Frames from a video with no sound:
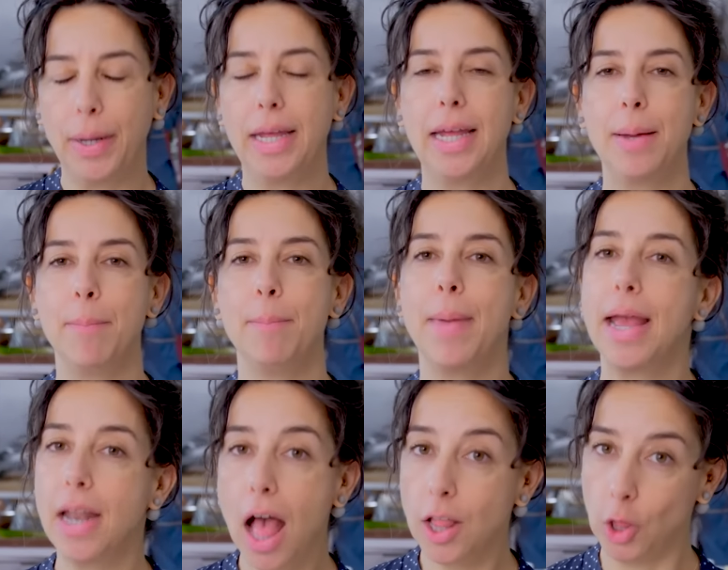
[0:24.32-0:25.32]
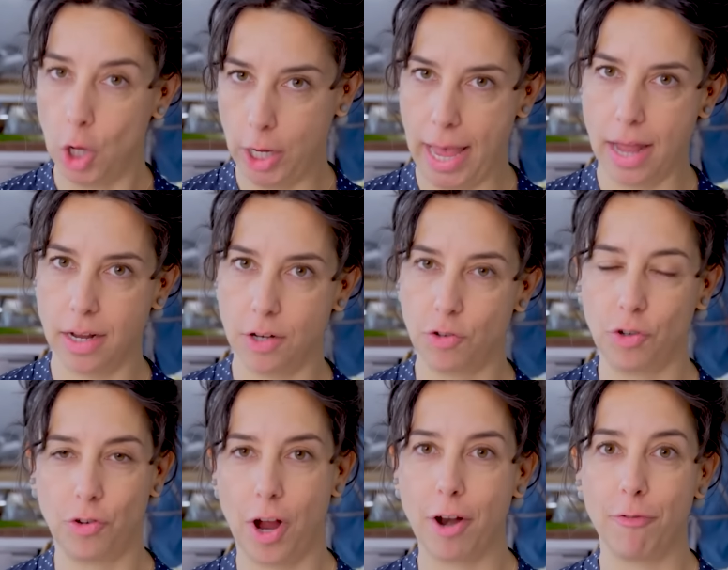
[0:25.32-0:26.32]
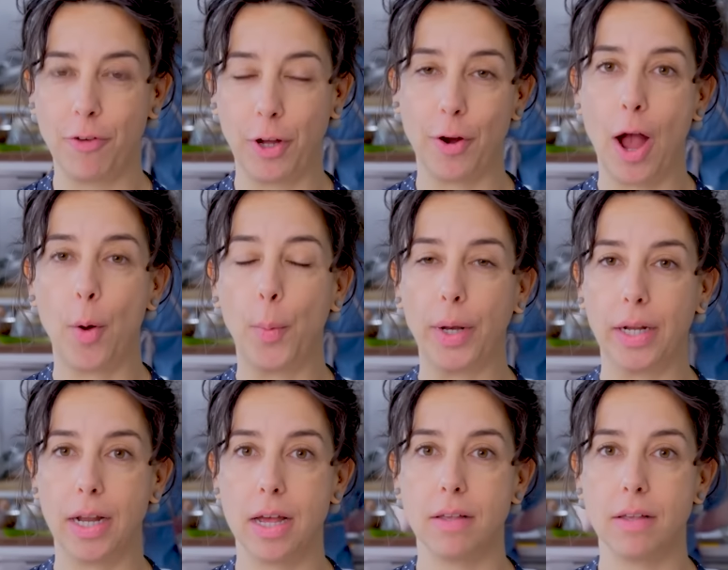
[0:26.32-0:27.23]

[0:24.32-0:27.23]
but he may not look at it to try to figure out what it